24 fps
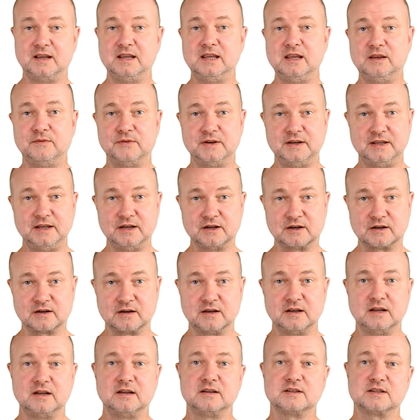Even here,
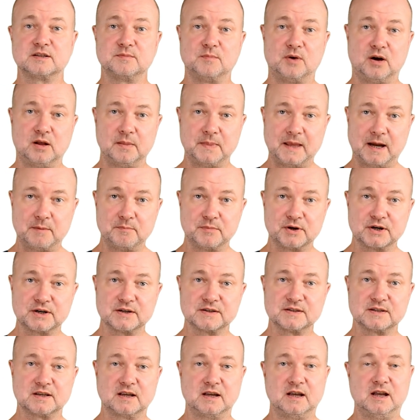small
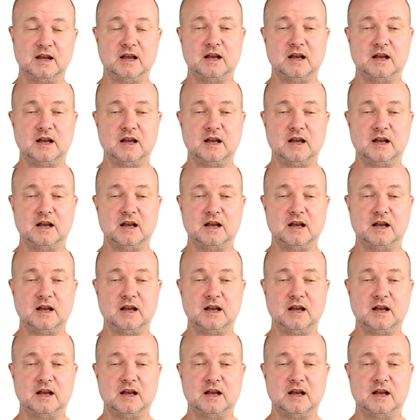numbers,